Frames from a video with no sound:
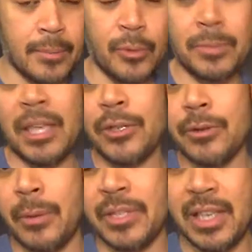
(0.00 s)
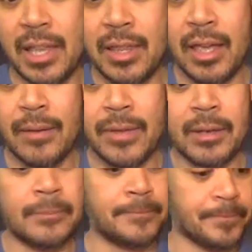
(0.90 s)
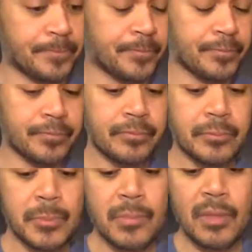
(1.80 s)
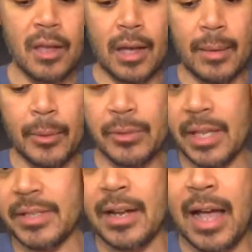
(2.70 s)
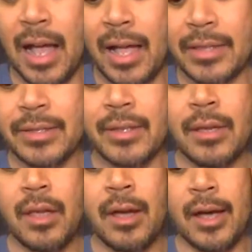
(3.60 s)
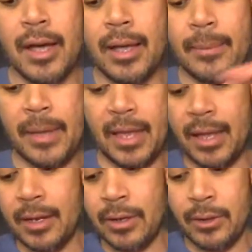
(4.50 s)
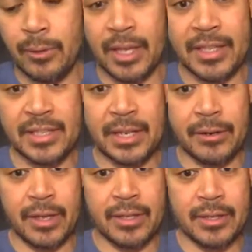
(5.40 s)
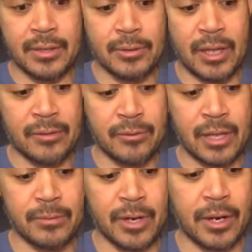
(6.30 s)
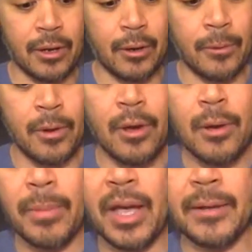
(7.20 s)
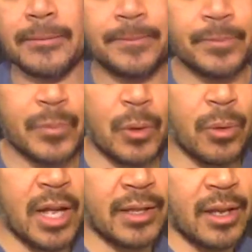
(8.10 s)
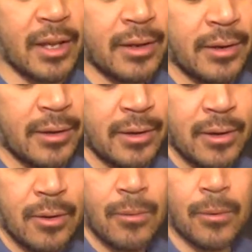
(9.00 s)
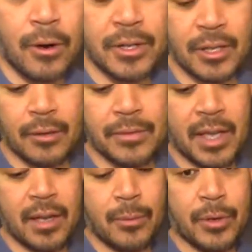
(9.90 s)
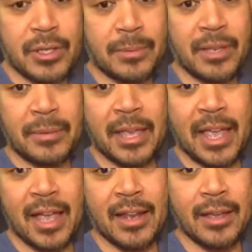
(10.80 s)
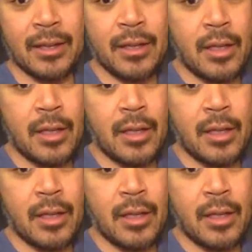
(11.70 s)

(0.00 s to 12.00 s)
baking tray was in the oven. It was nice and hot, and you like seared it. So that's ready to go. But we're not done for ourselves yet. We're simply going to be adding